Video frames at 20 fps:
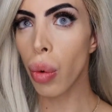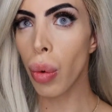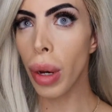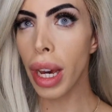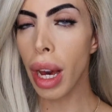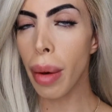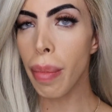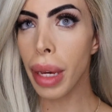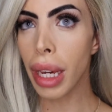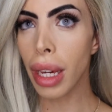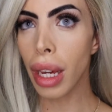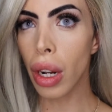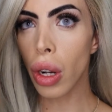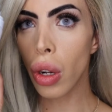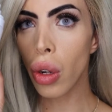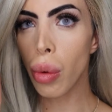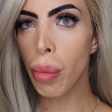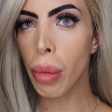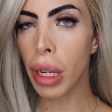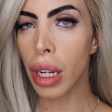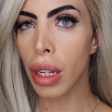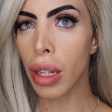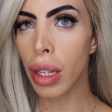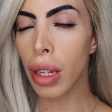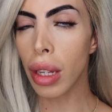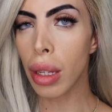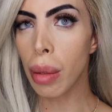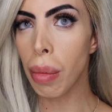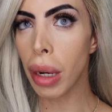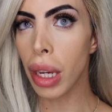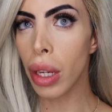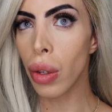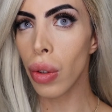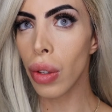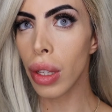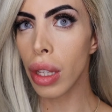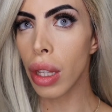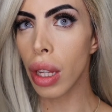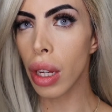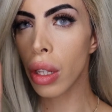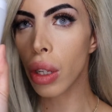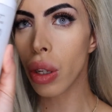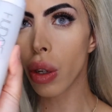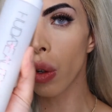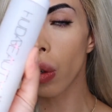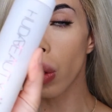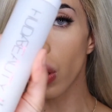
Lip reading: way I make it luminous is by using the Glow